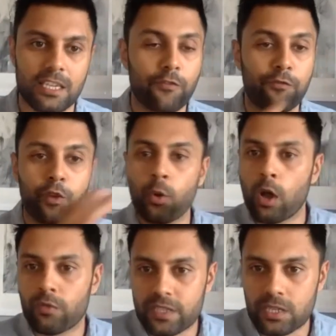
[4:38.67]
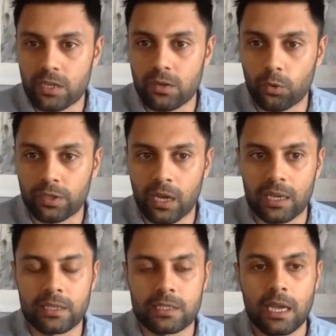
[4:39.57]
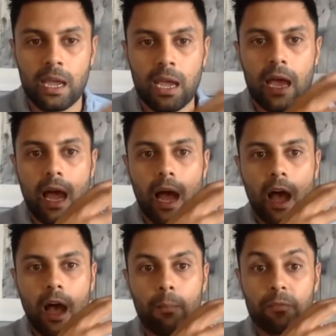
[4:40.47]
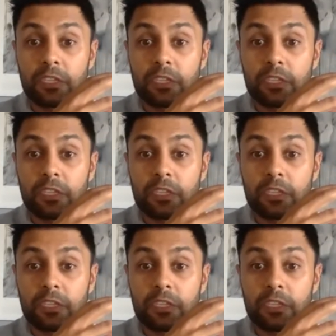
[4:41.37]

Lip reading: He flew over to Northern Ireland.